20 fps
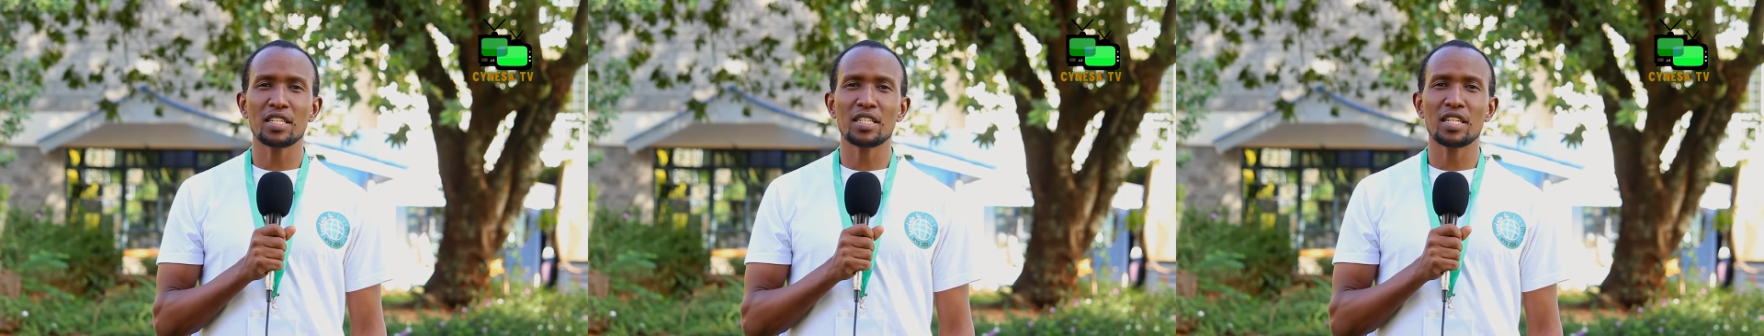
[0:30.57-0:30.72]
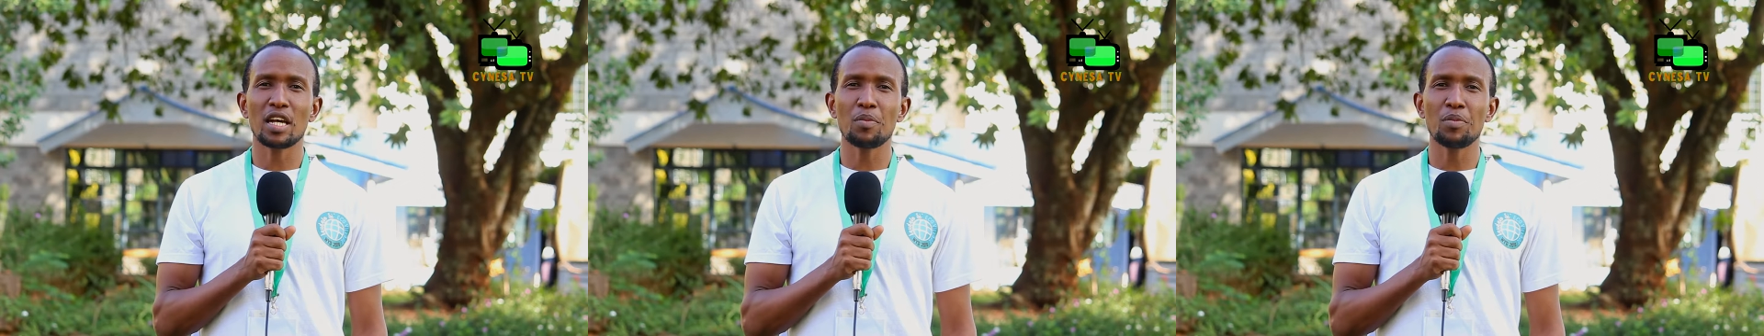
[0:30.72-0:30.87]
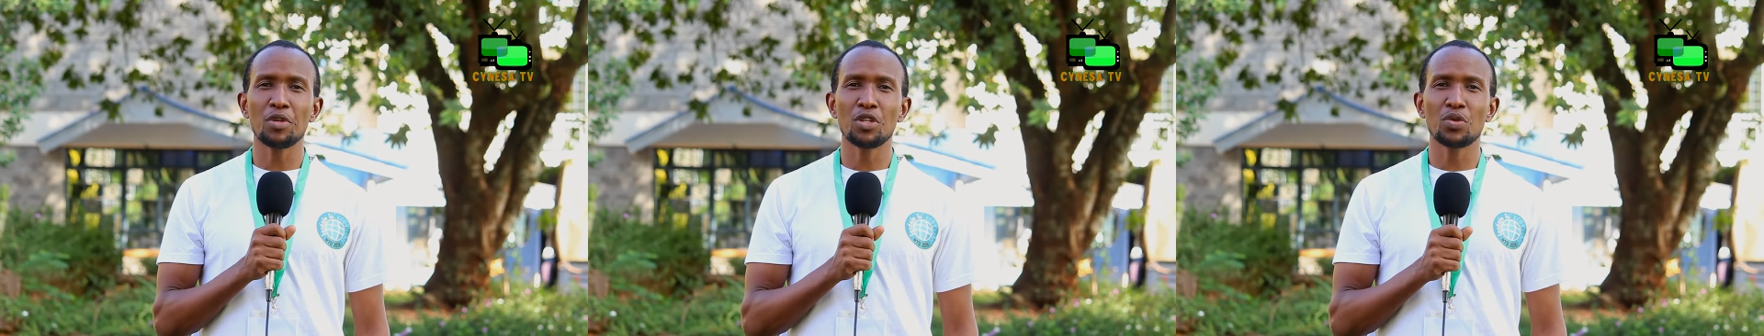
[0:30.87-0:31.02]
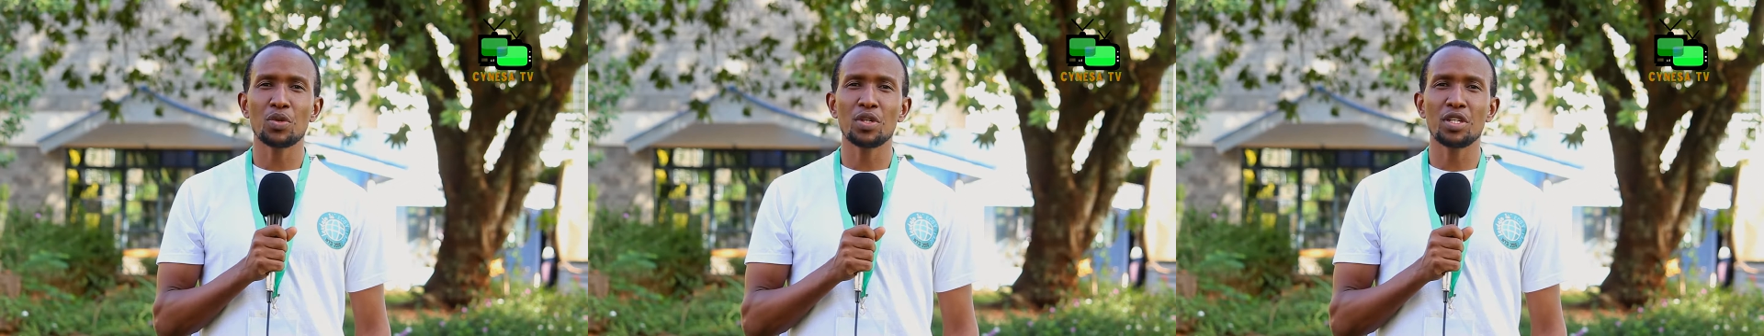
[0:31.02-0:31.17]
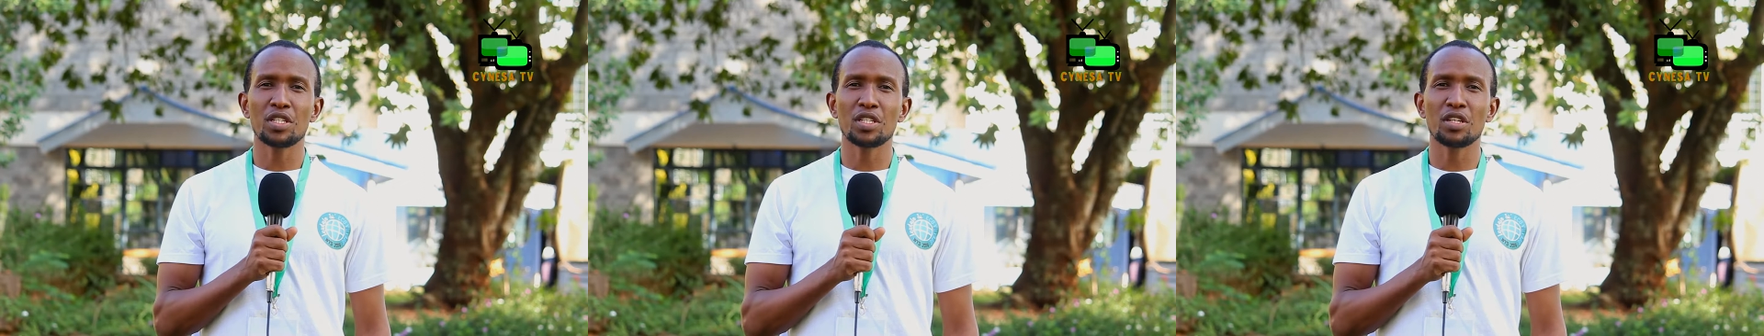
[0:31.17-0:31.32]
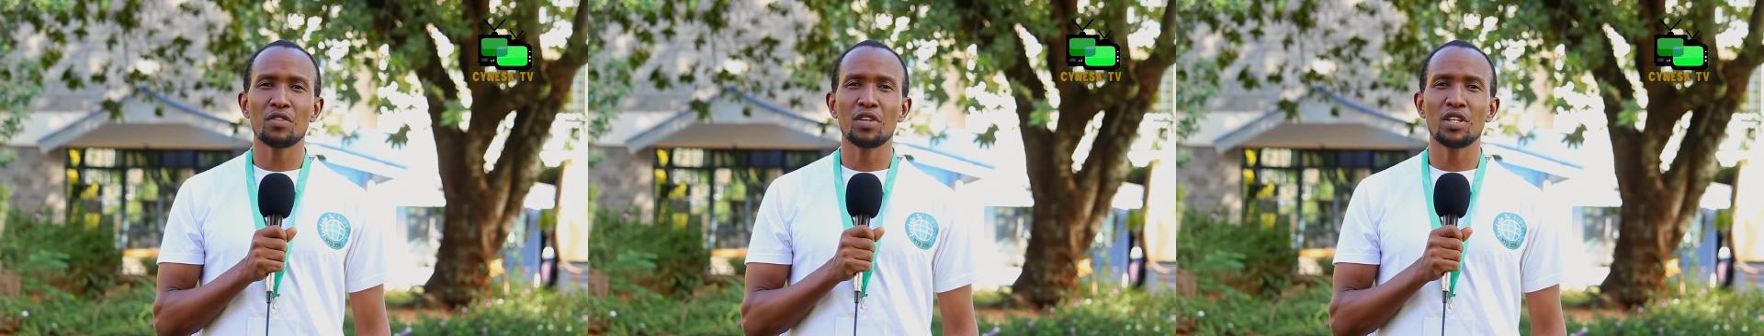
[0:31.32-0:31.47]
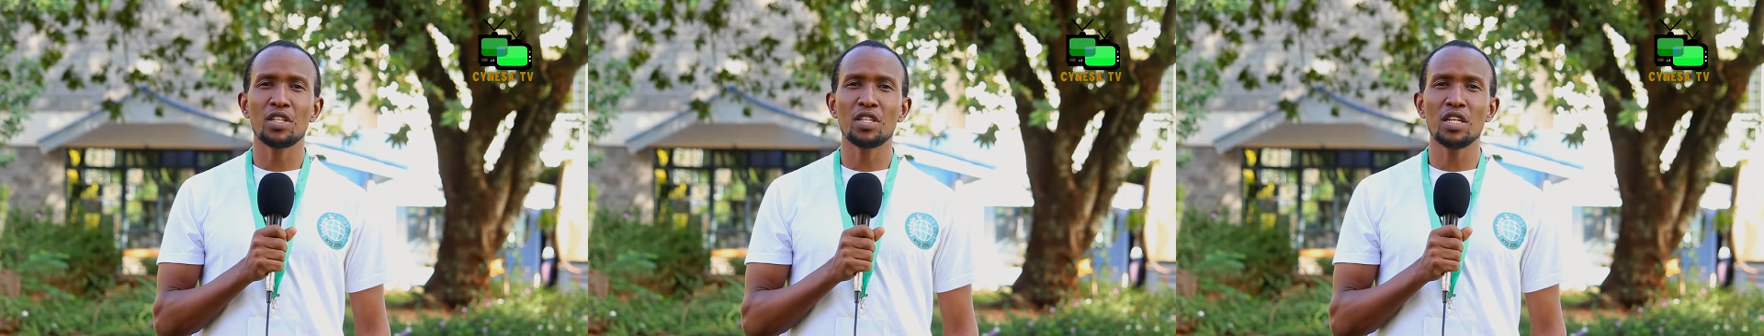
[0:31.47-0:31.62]
Summit
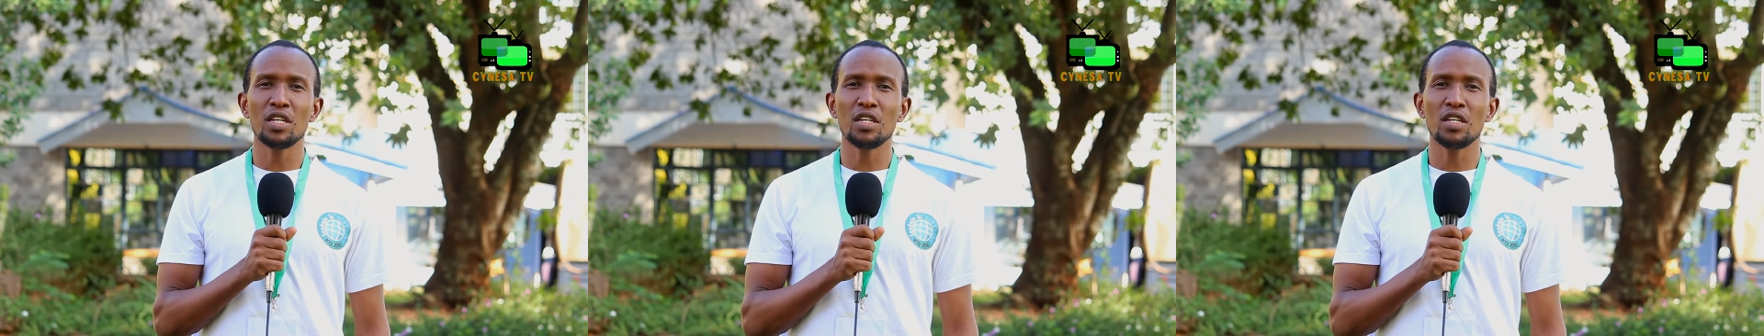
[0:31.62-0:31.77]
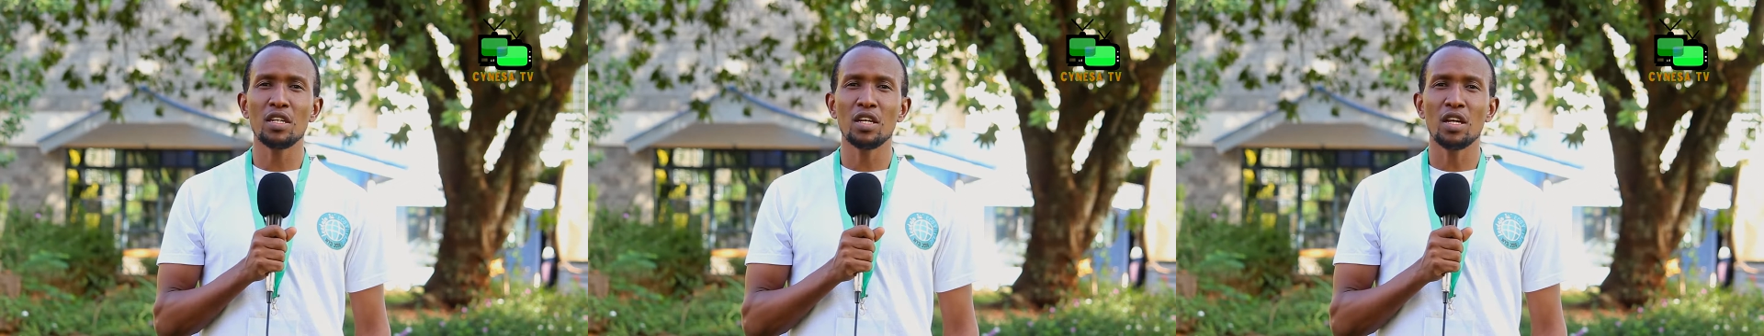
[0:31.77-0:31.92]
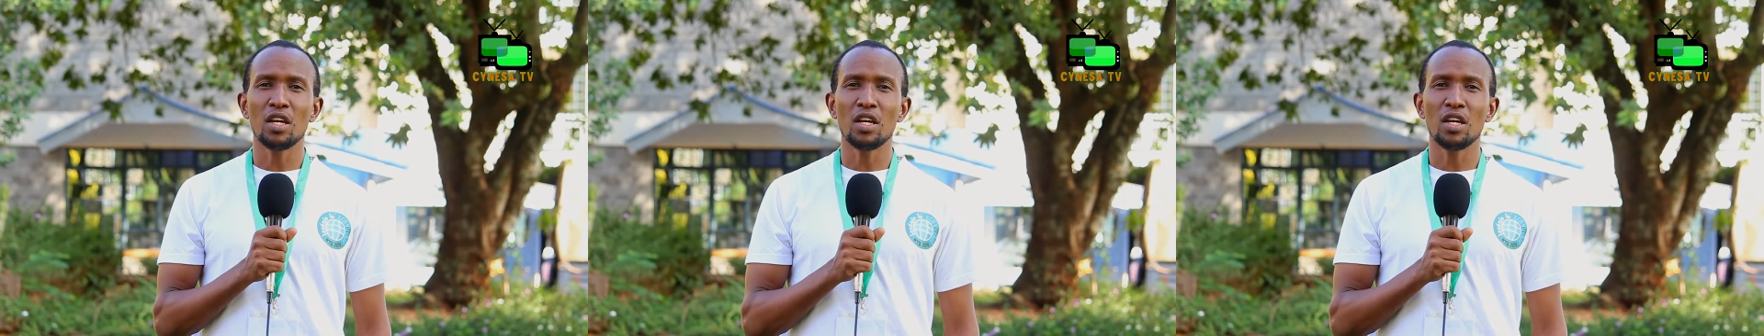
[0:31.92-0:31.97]
2017,